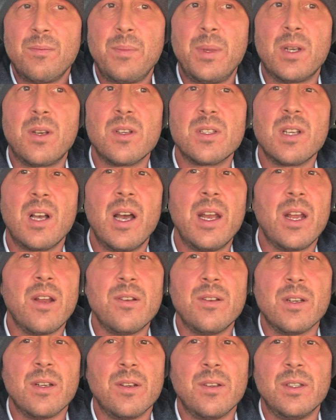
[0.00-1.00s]
Because I
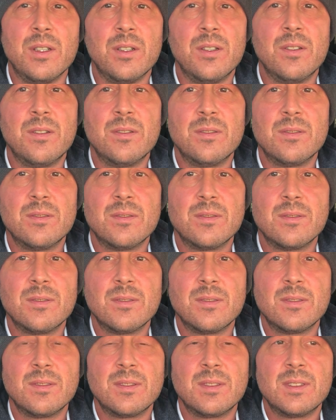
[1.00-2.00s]
don't know you.
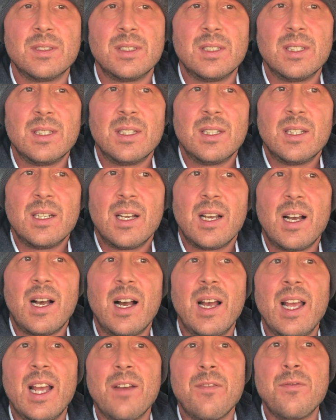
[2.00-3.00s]

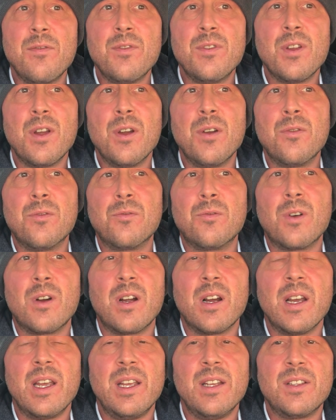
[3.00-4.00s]
I have no
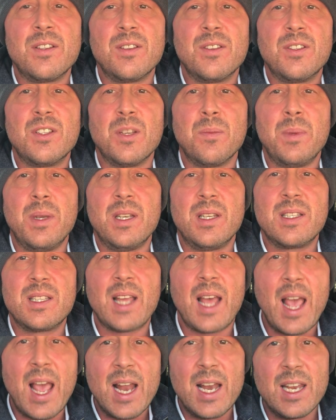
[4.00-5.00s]
right to be
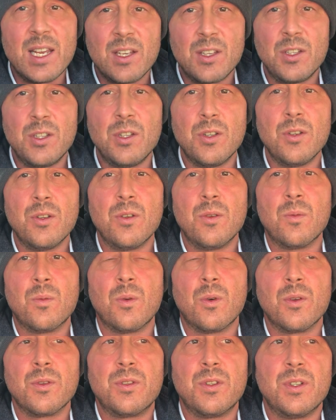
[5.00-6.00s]
telling you
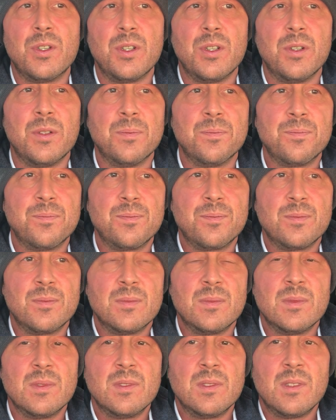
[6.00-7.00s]
what to do.
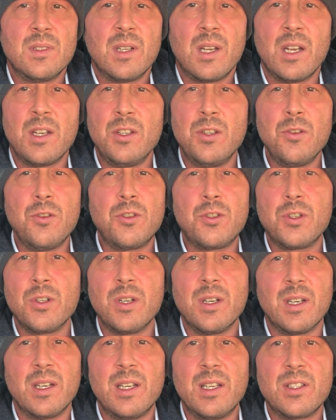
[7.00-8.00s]
And you
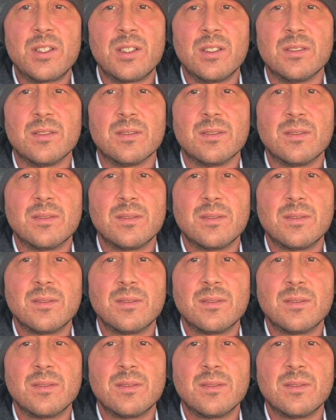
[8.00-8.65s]
shouldn't listen